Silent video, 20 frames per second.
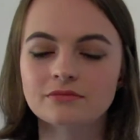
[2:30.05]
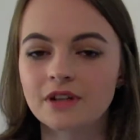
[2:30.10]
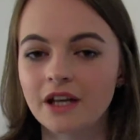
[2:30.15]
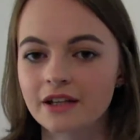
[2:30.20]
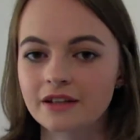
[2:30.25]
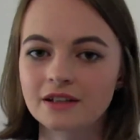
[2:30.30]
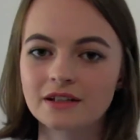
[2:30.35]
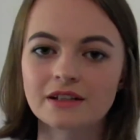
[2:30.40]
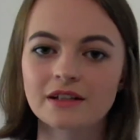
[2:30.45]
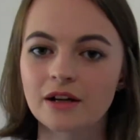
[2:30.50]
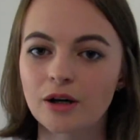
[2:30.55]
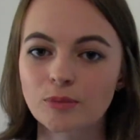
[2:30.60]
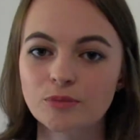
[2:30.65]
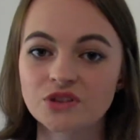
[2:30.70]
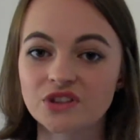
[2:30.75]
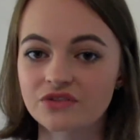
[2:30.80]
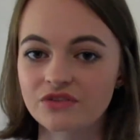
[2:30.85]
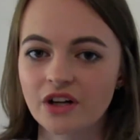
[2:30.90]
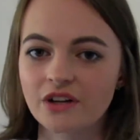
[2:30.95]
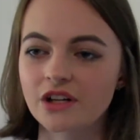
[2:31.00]
and then it helps
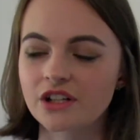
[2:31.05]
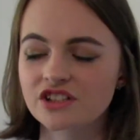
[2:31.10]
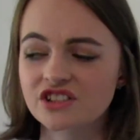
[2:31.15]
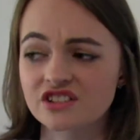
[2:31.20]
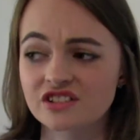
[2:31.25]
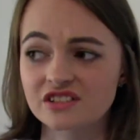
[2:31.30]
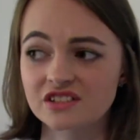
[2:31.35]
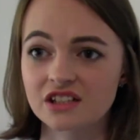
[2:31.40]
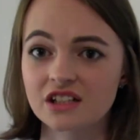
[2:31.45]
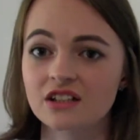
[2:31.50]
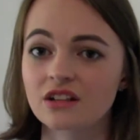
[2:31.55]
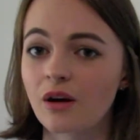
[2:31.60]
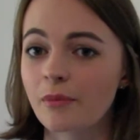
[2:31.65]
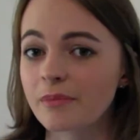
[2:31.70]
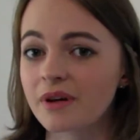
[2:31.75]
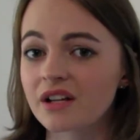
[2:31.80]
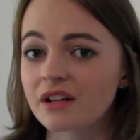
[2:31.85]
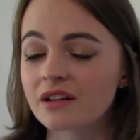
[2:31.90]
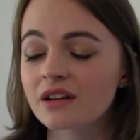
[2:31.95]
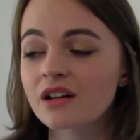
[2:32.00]
the foundation stick a lot
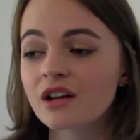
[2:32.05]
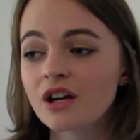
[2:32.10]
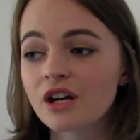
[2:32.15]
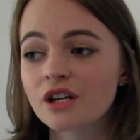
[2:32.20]
better.